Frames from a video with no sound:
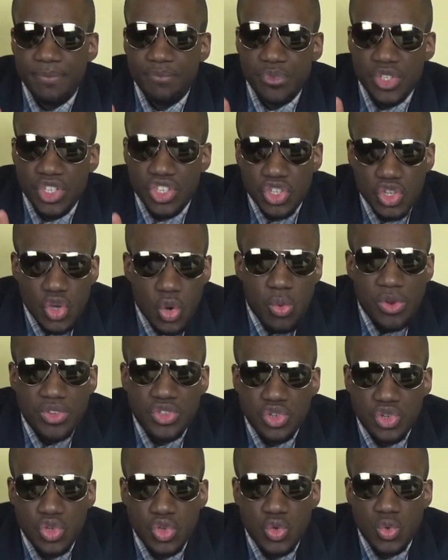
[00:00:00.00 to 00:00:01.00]
he
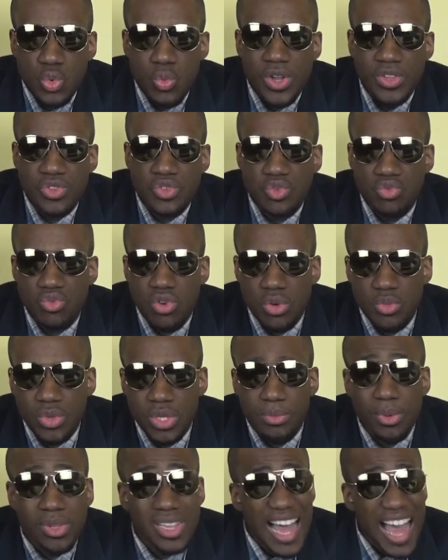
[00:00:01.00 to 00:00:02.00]
always knew when to run with
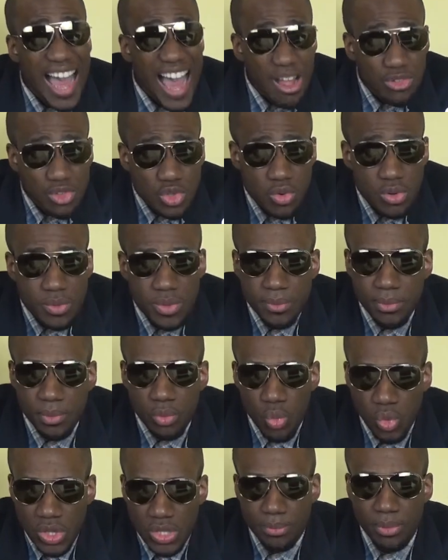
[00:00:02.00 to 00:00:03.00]
the ball, how to run
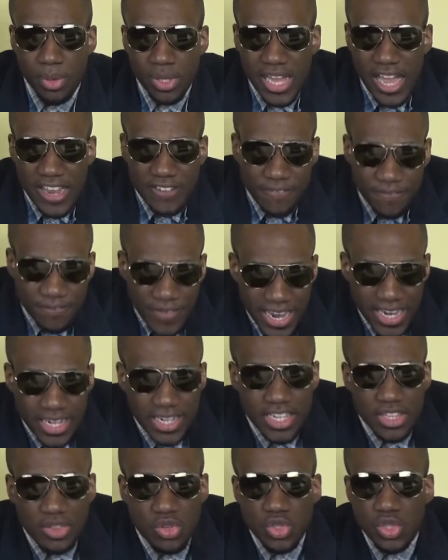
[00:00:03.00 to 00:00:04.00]
with the ball, and
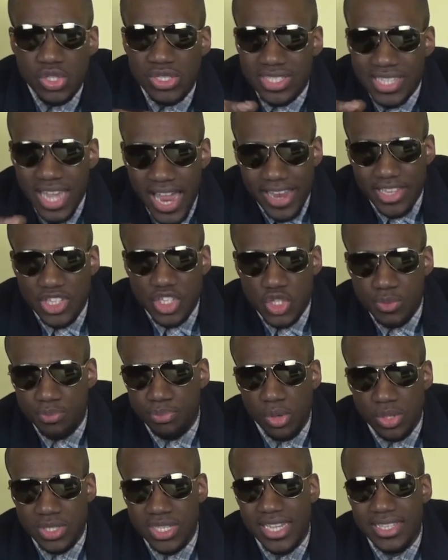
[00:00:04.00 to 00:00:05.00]
finding those tight
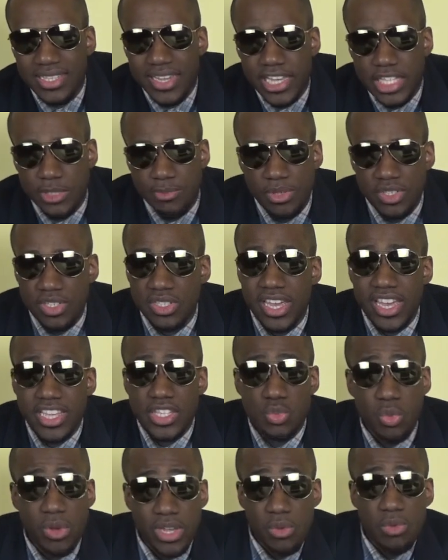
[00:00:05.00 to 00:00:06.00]
spots and tight spaces,
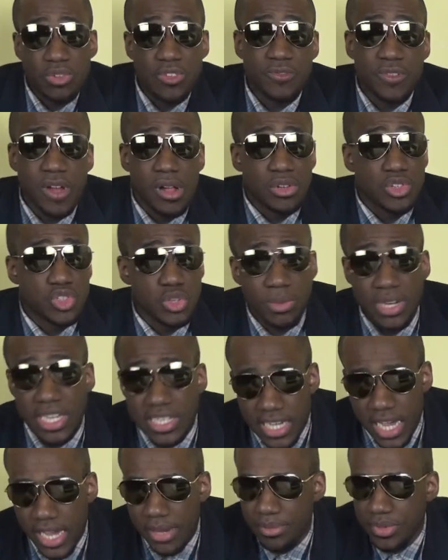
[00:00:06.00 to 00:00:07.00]
hence why he was fouled so many
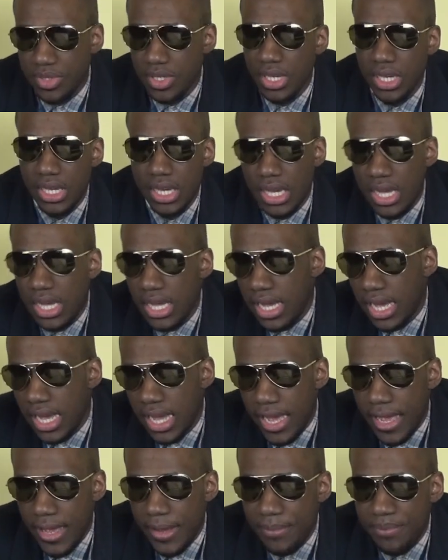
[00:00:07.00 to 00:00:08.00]
times.
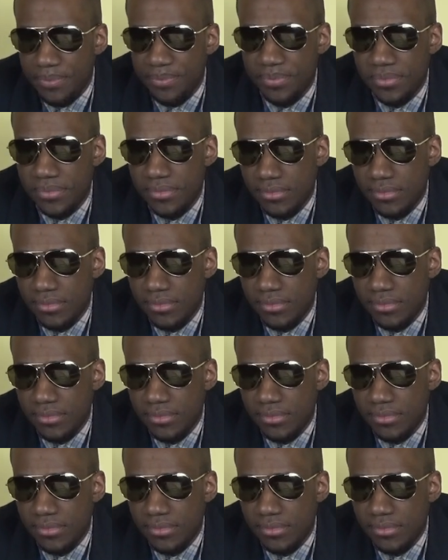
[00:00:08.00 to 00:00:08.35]
But